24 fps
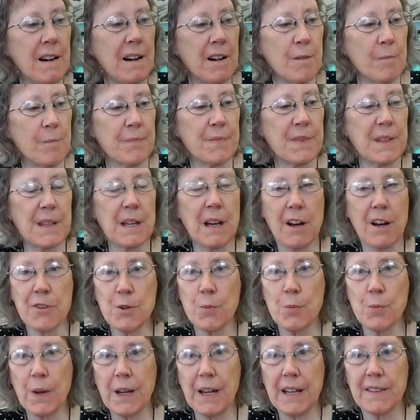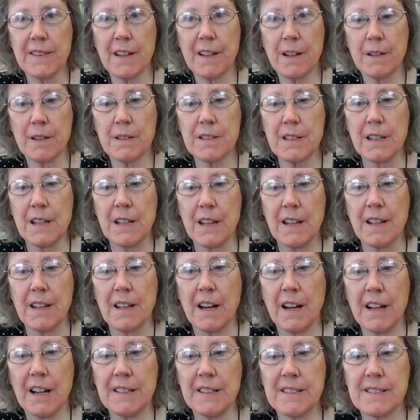The other way that
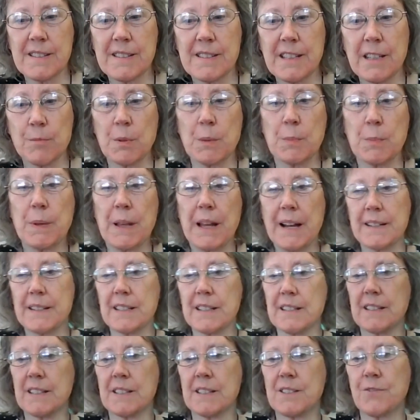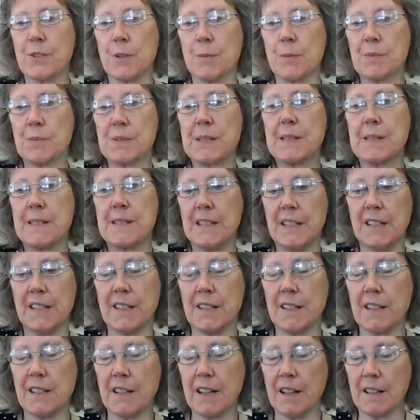onions can be planted is from
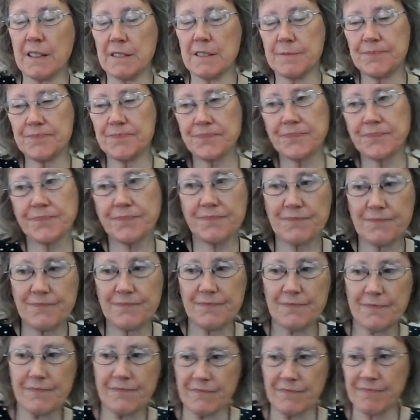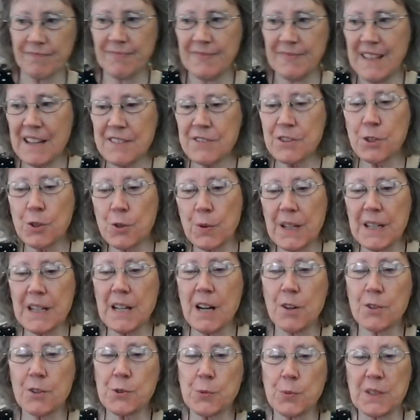seed, and at the
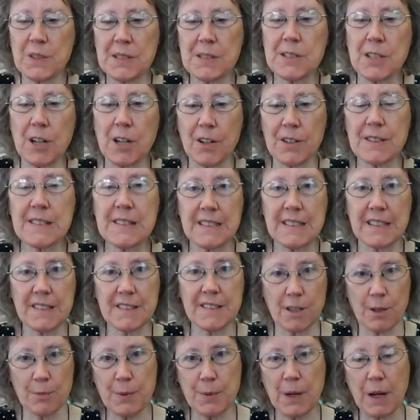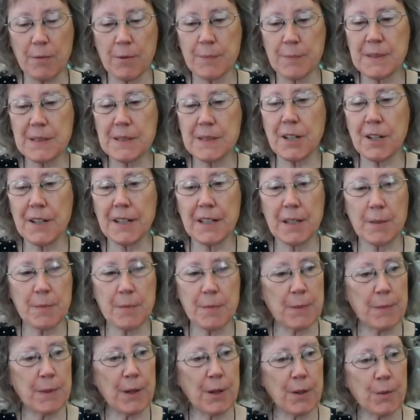greenhouse we start seeds. I'll probably be starting them
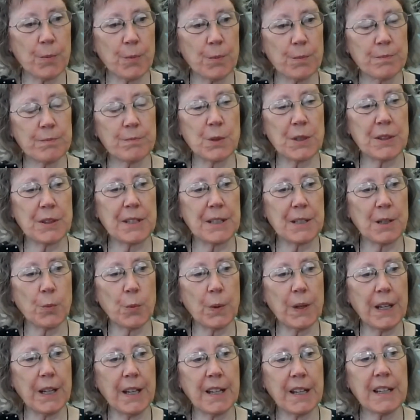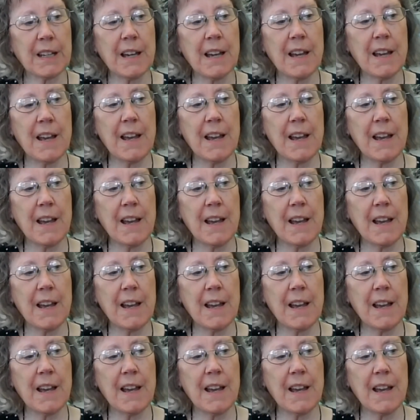in within a week,